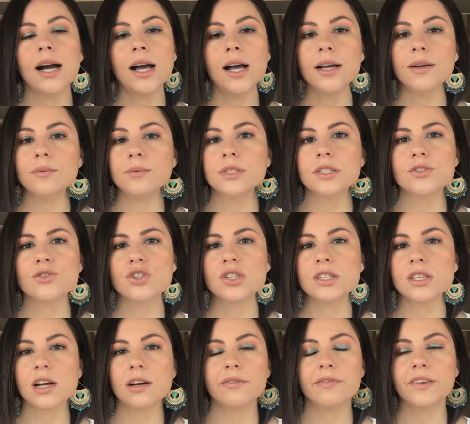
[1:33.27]
I was just
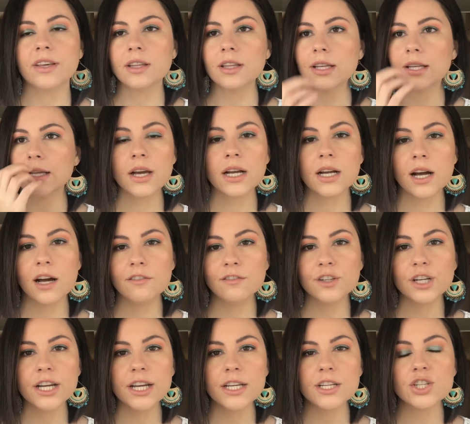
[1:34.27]
not feeling it. The
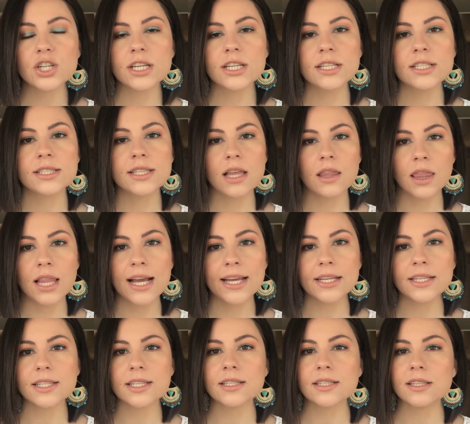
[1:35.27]
coverage is
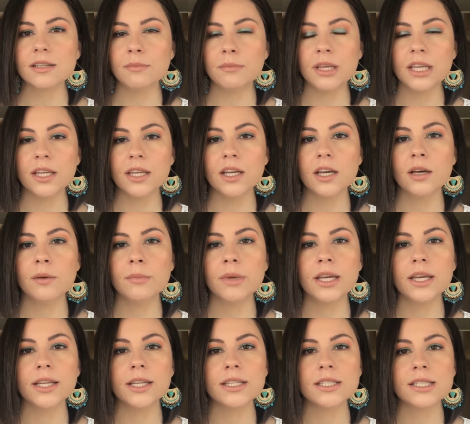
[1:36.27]
light to medium.
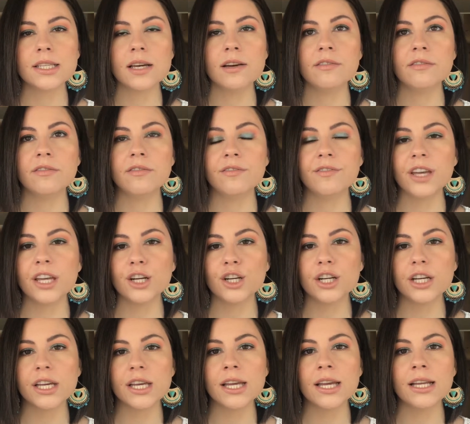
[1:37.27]
It is a
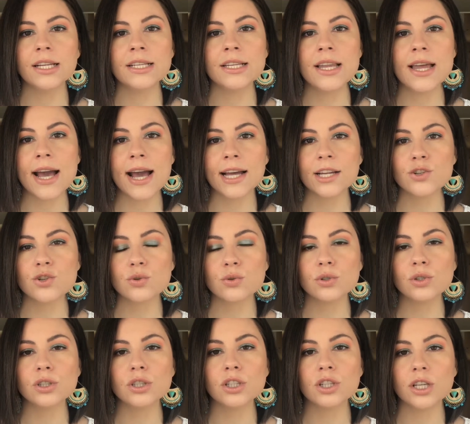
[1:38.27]
very
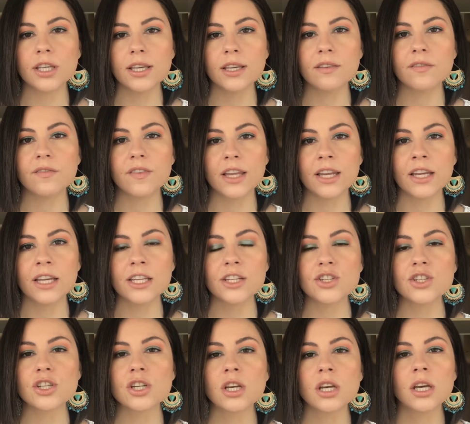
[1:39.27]
natural looking
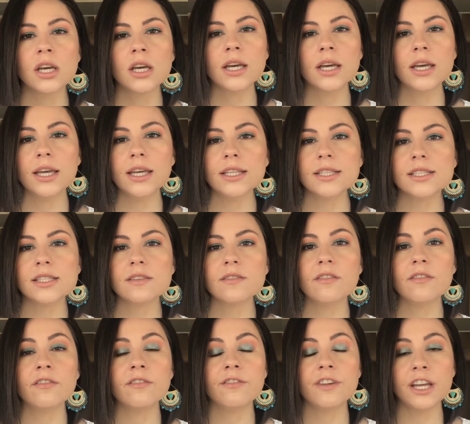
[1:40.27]
finish. It's
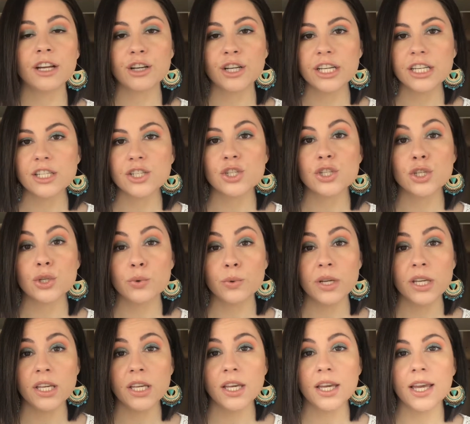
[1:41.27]
very
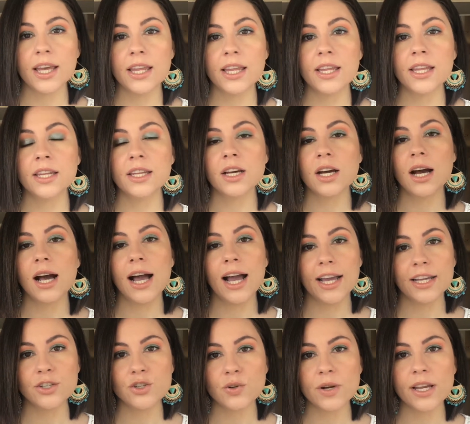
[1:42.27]
dewy and
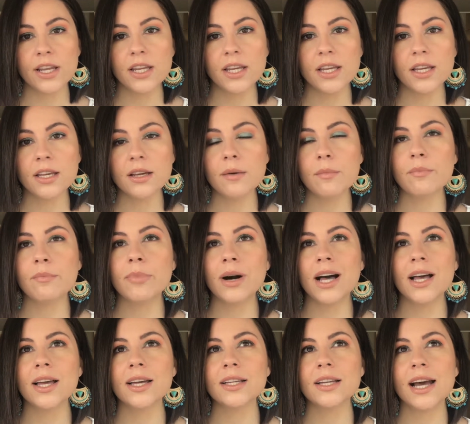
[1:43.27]
hydrating,
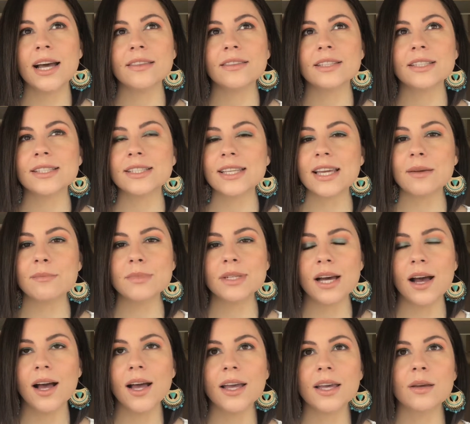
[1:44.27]
but at the same
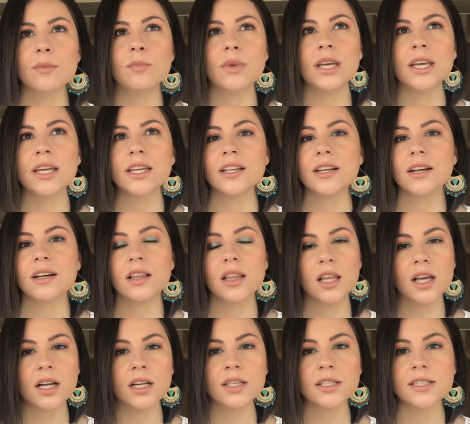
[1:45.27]
time, it
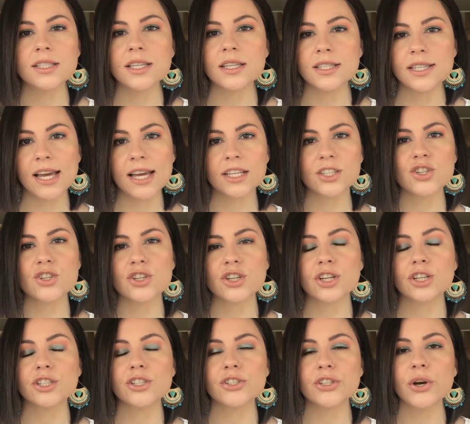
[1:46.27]
clung to
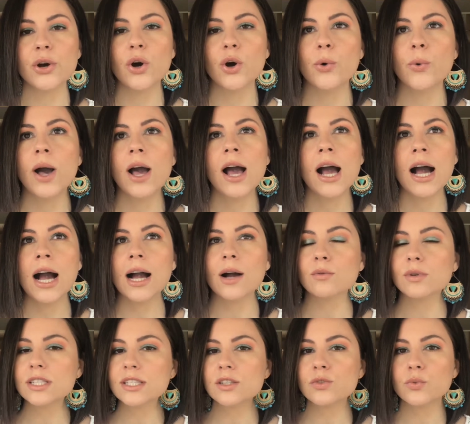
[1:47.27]
texture. So I
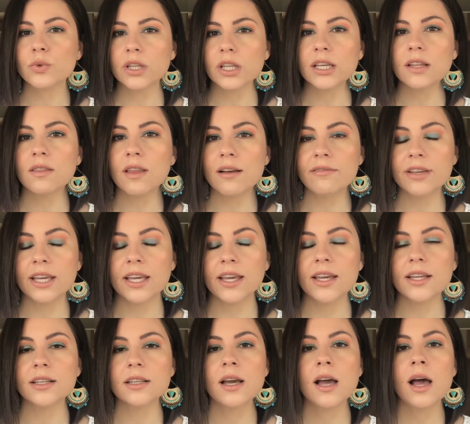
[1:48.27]
wasn't really loving
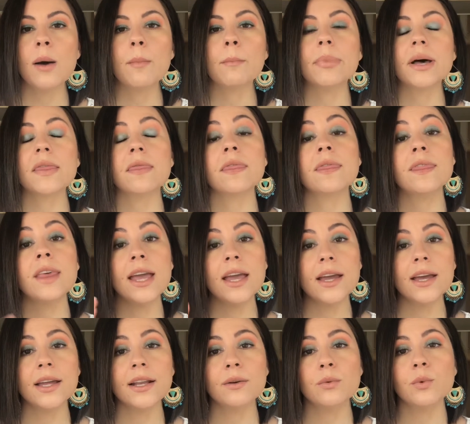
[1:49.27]
it. But
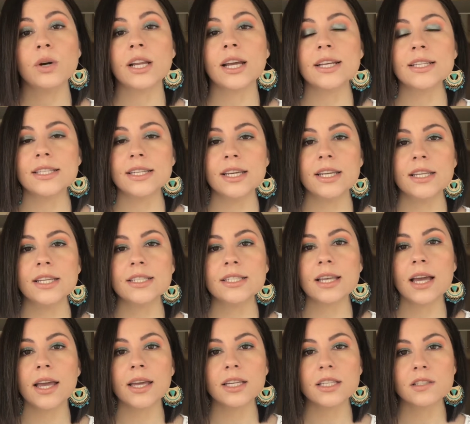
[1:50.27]
then what I did is
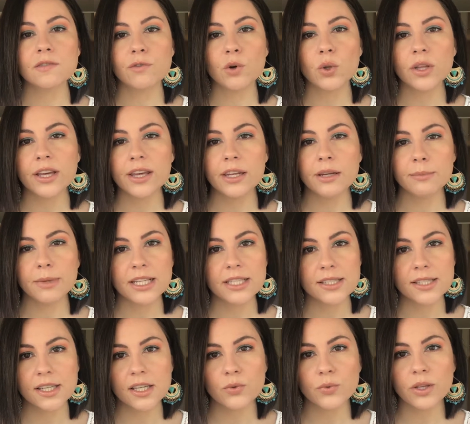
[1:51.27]
I exfoliated my
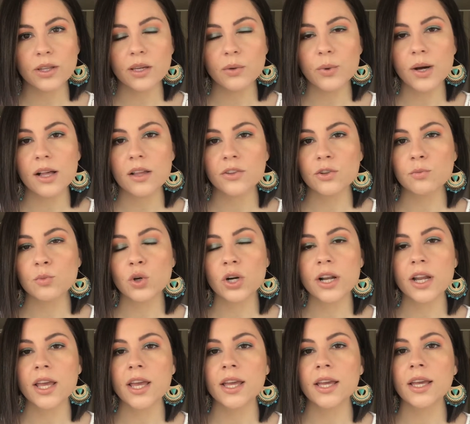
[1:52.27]
skin really well in the
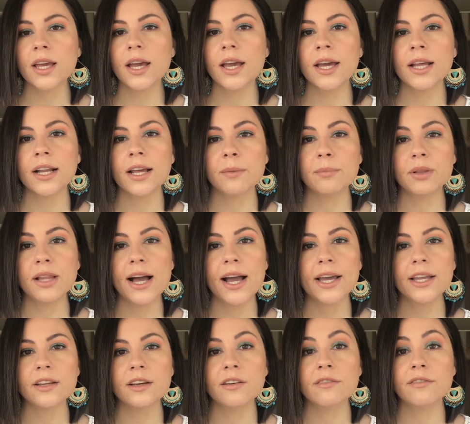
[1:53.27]
morning and I
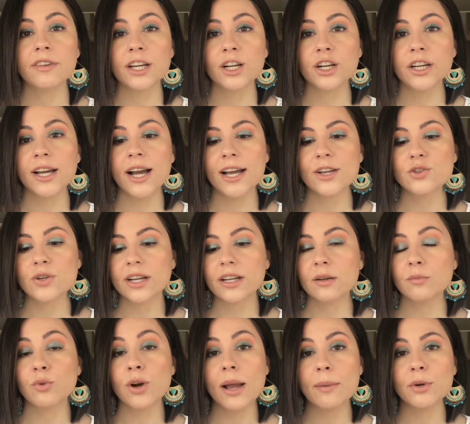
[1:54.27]
applied a very
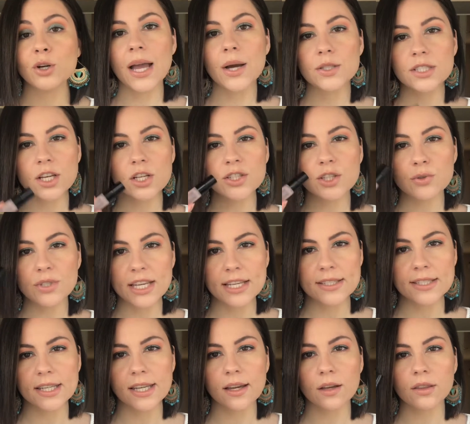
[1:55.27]
hydrating primer. I was also
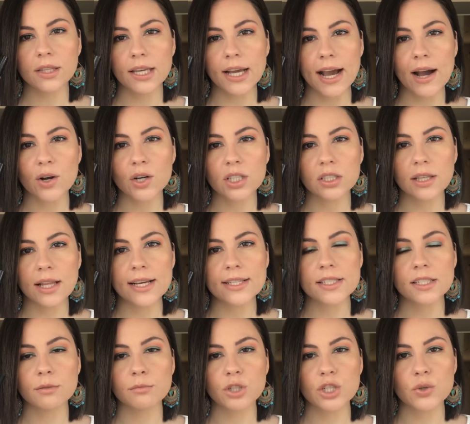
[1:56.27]
testing out the
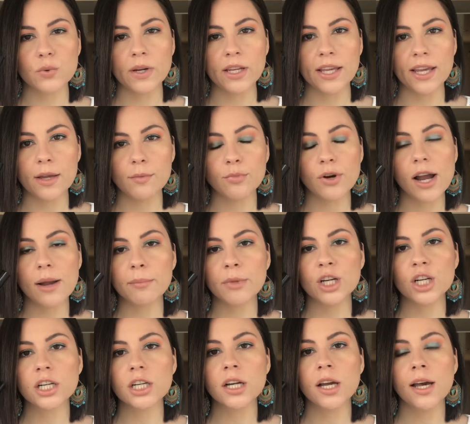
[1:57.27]
Hourglass number 28
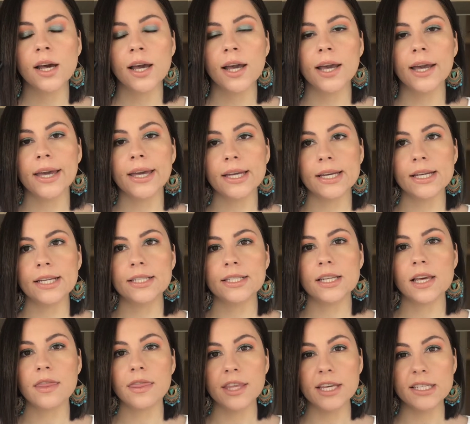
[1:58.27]
primer, and
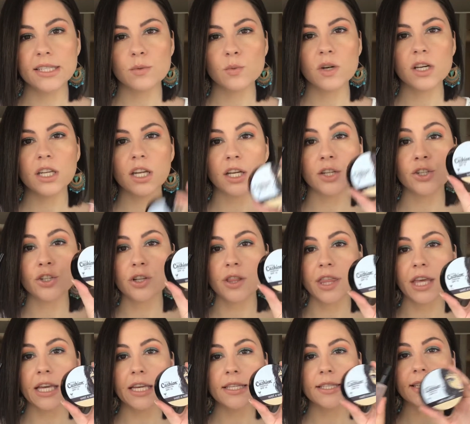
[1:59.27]
this one under
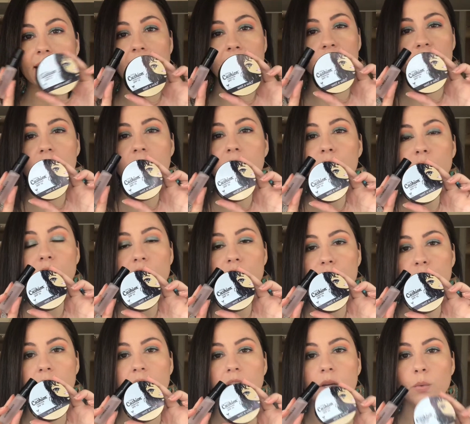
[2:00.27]
this actually worked
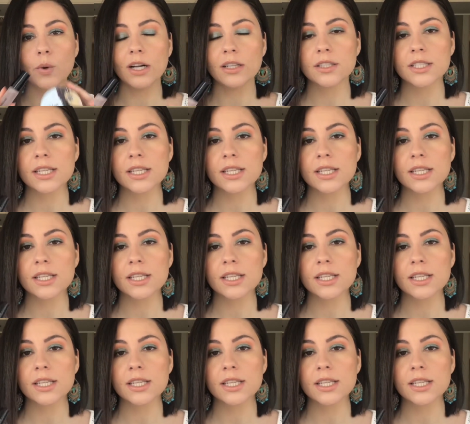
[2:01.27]
really well